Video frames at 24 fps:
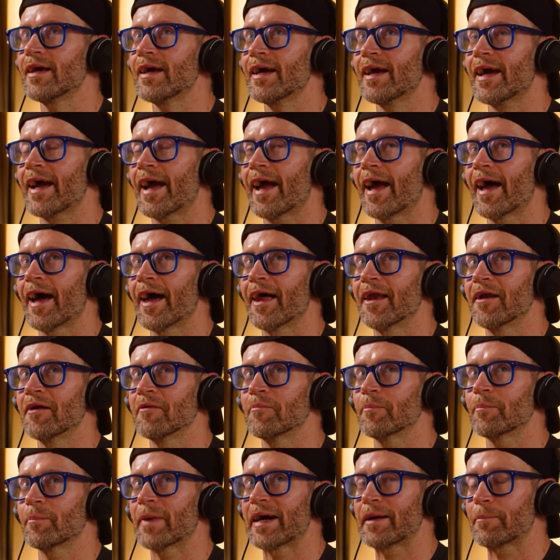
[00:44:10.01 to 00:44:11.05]

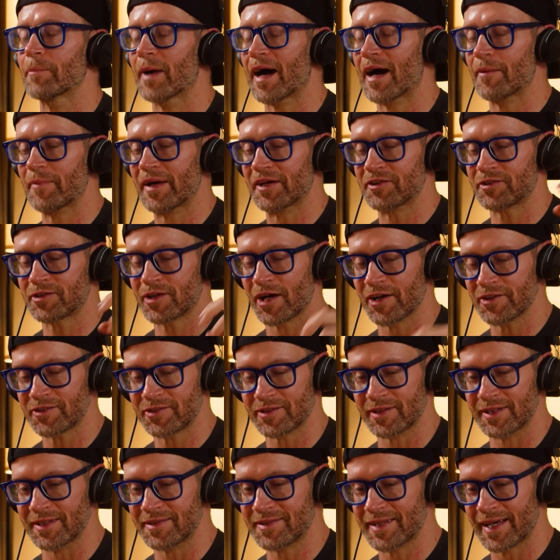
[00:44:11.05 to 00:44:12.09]
and my mom has
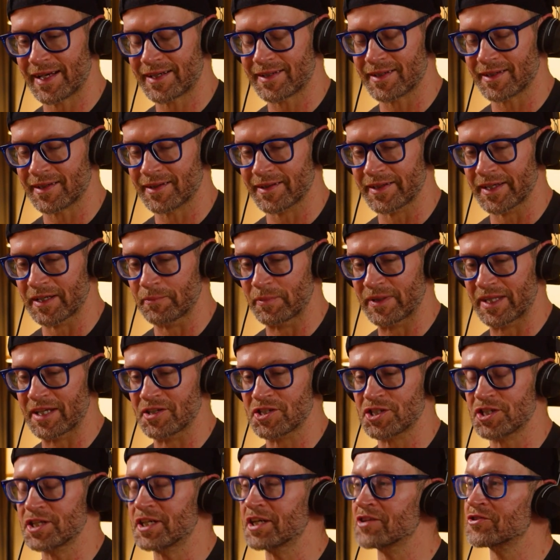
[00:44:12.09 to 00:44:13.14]
custody technically, but then
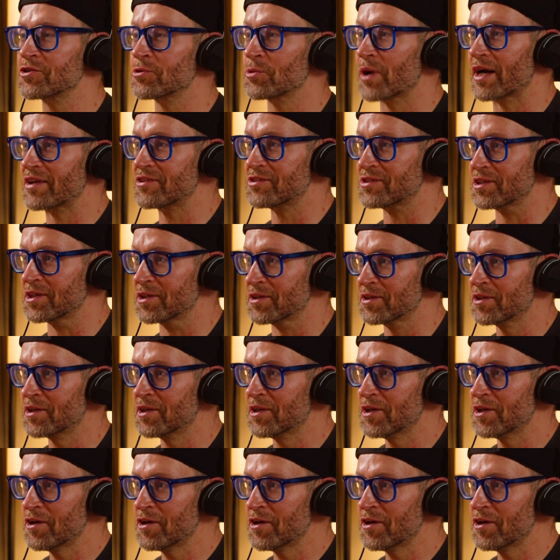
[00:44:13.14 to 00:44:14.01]
she gets arrested